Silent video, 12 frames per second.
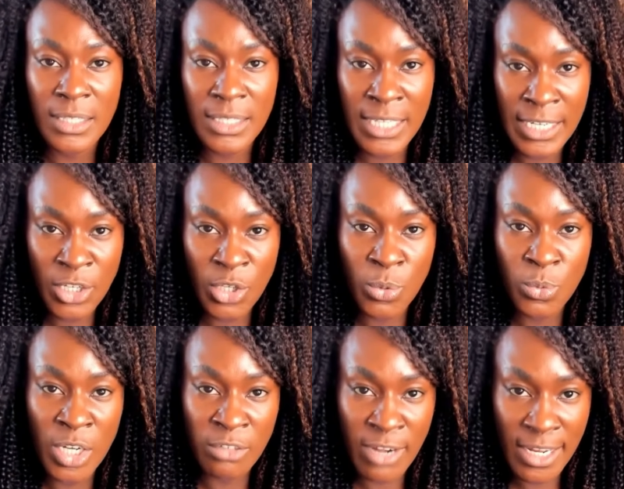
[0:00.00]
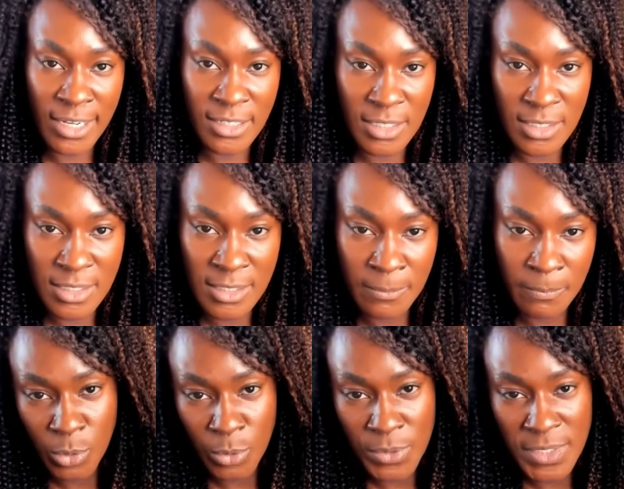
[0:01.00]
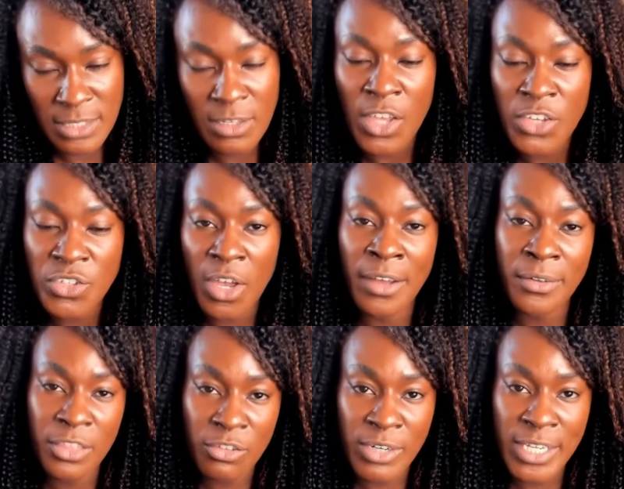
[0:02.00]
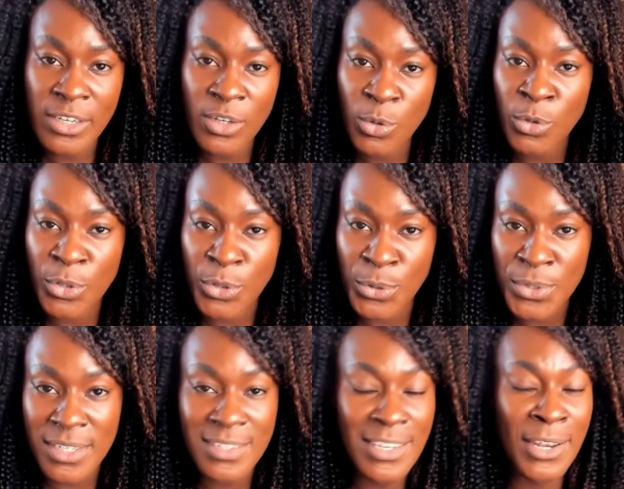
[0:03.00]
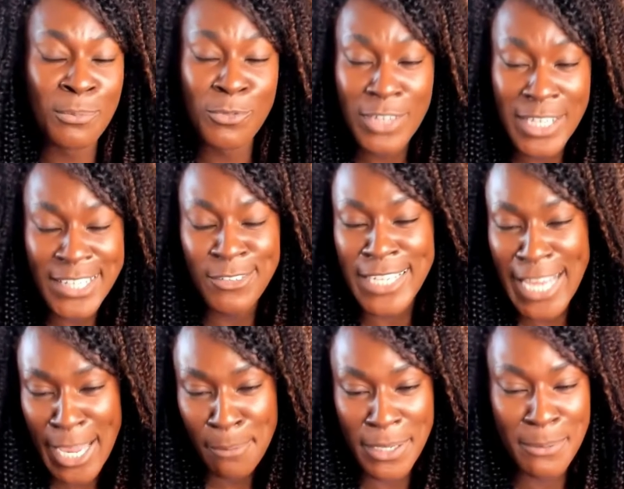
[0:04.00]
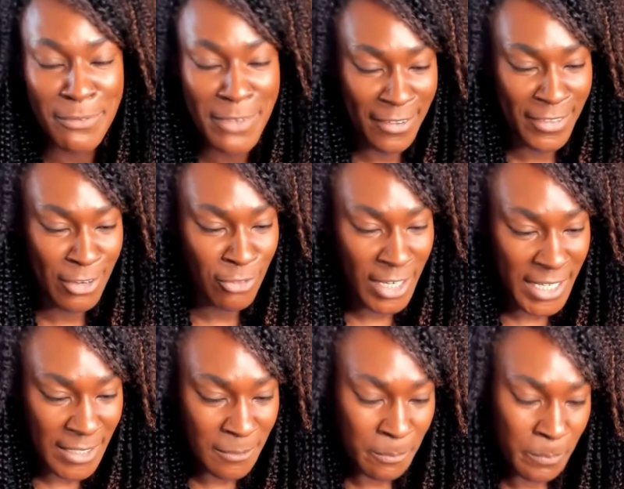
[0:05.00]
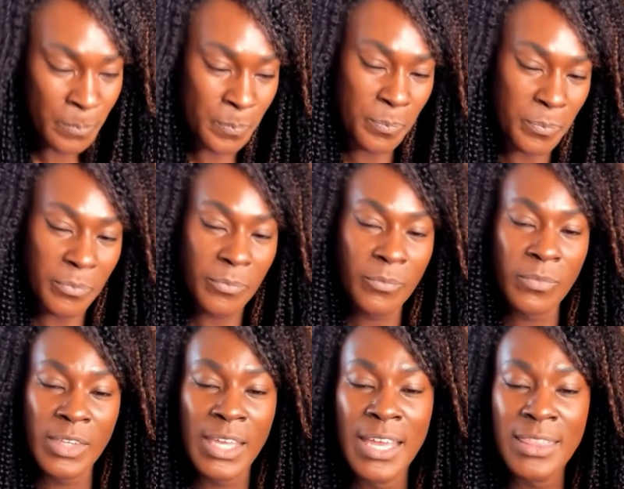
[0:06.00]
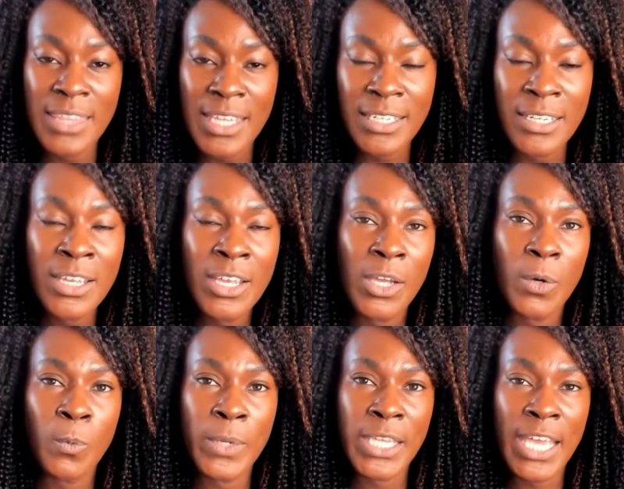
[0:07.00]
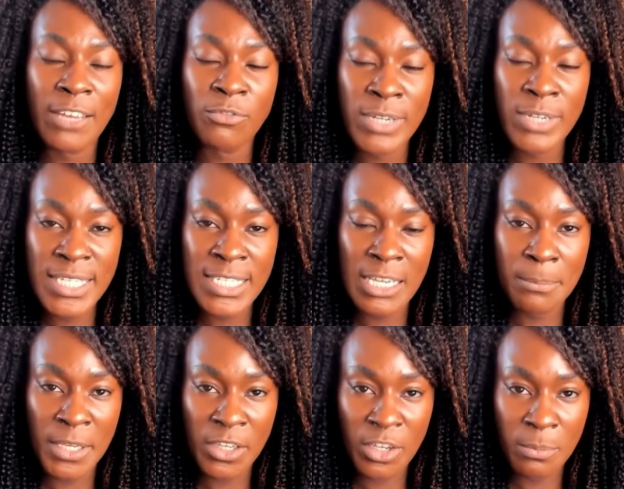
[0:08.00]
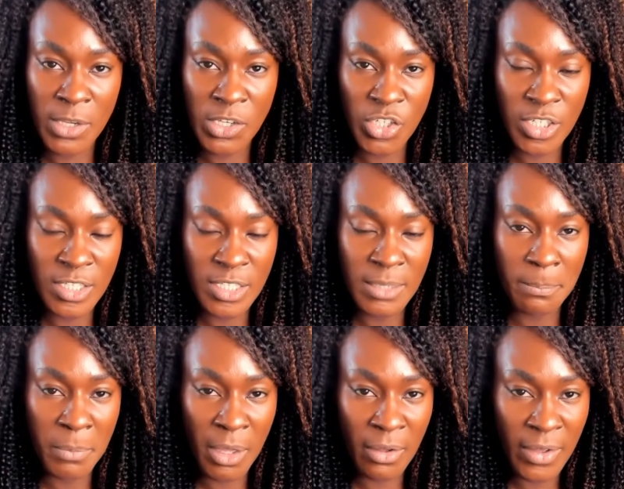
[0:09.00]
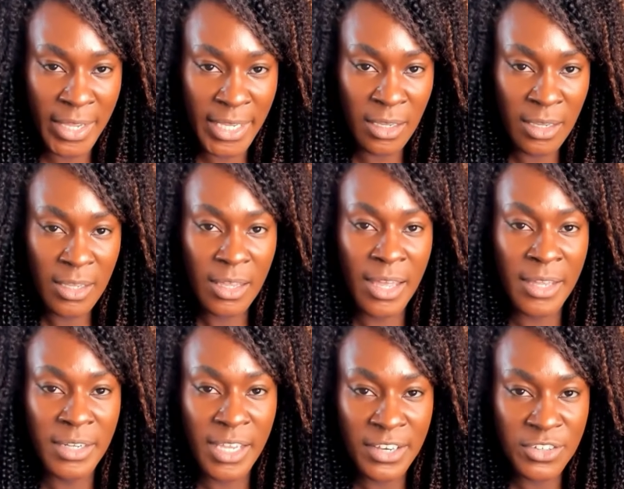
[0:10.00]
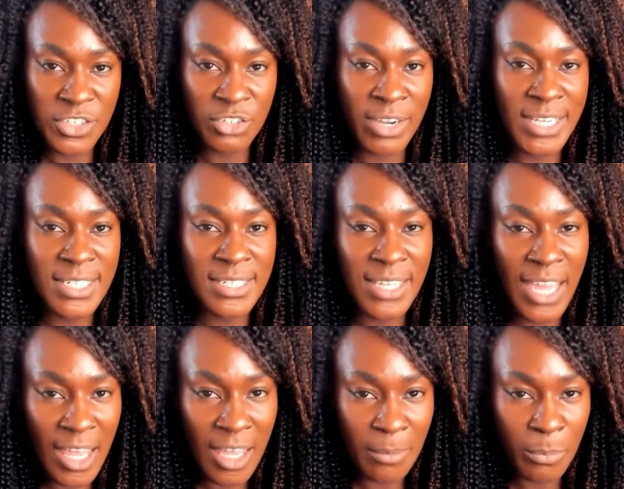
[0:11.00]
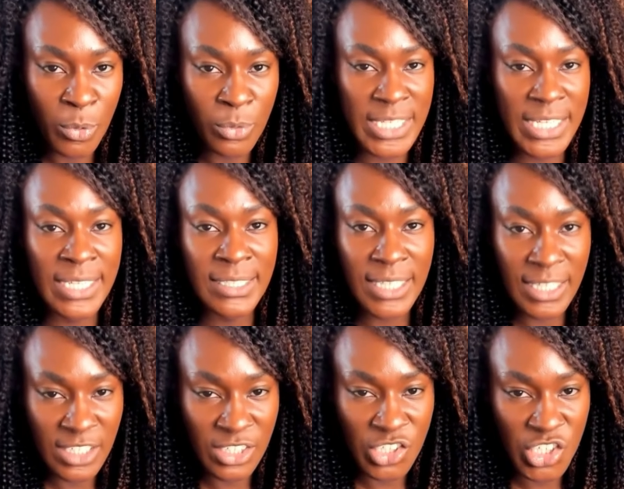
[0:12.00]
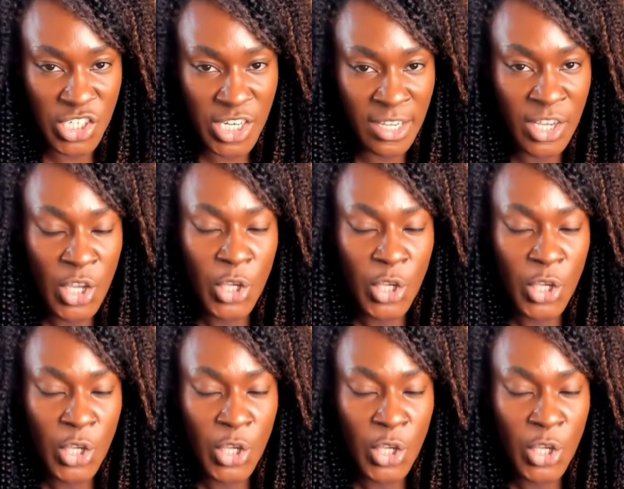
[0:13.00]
clinical directors. So those are our 3 core courses, and I'm really, really happy with how they're running. And then we have recently been commissioned by an integrated care board in Lincolnshire